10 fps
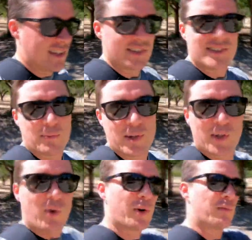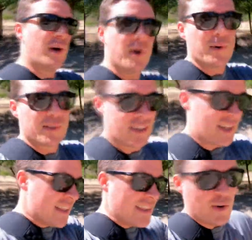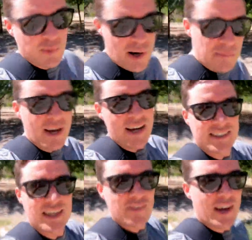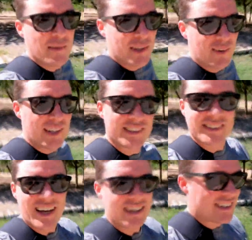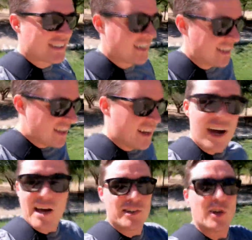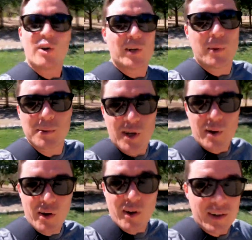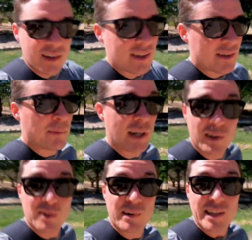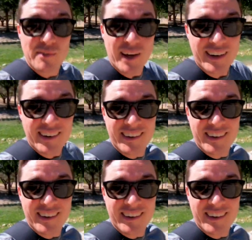you know, someone caught a rose, they would run back to their family all excited. I had no clue what was going on, but it looked really fun.